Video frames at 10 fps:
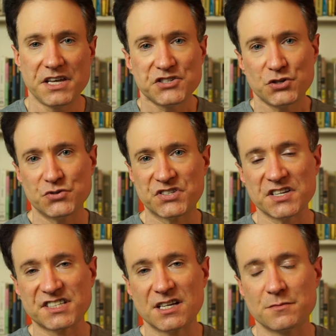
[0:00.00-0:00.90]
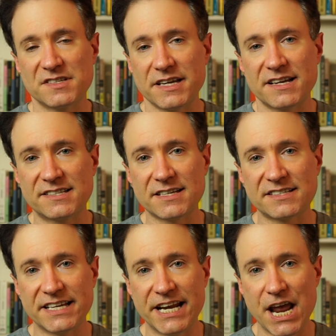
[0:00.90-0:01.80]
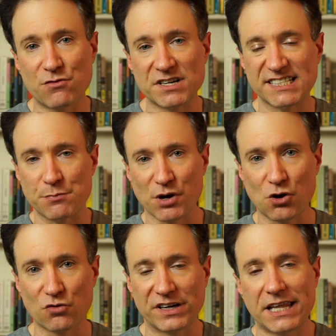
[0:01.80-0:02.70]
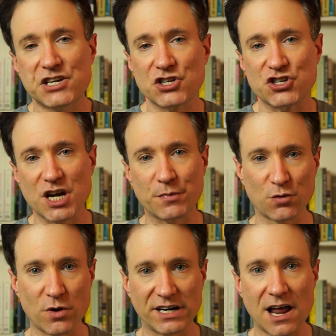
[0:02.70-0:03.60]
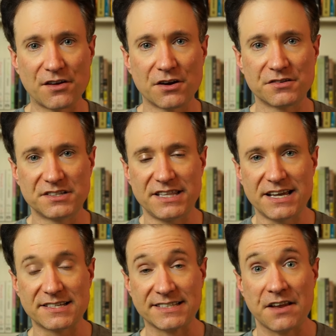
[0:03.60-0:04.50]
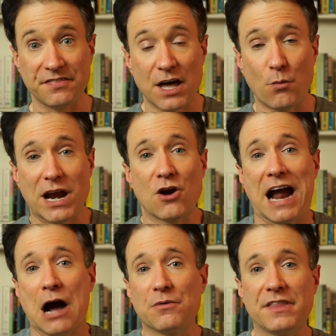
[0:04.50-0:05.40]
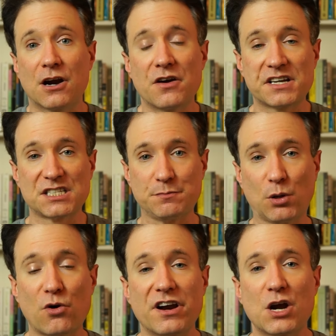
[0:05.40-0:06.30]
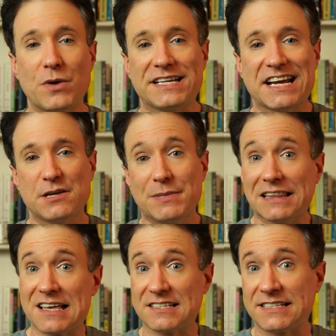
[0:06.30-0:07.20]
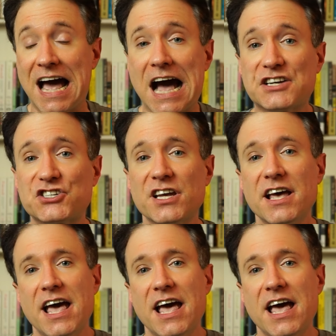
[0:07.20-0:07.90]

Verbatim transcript: These two systems exist in a reciprocal relationship with one another. To the extent that we are out there exploring, we tend to be less attached.